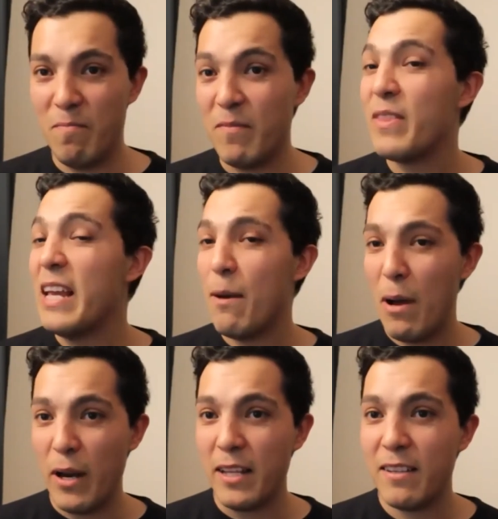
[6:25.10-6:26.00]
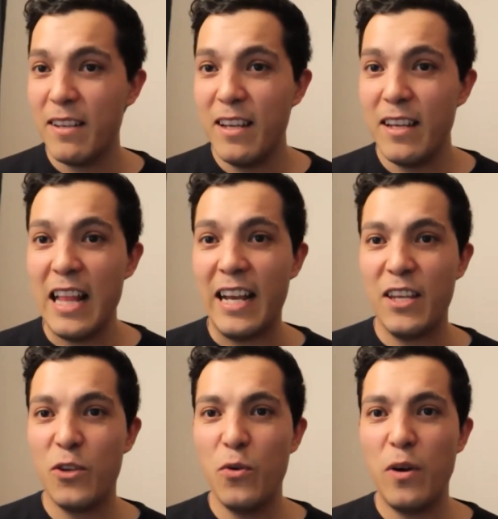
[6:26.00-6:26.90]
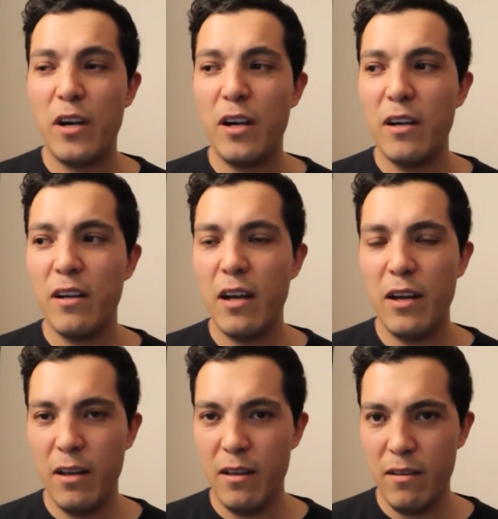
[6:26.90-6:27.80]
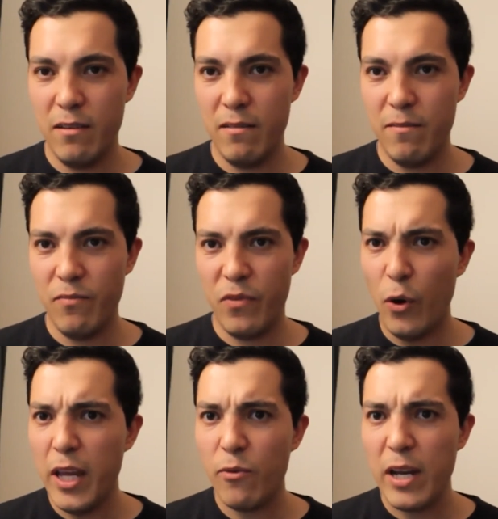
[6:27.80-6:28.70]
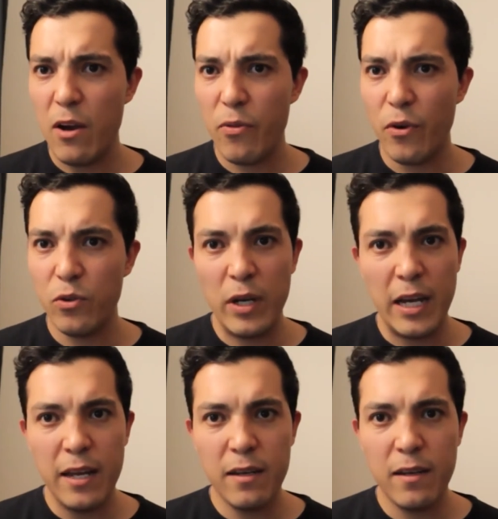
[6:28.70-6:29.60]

think about it. Like you are 30 right now, 29?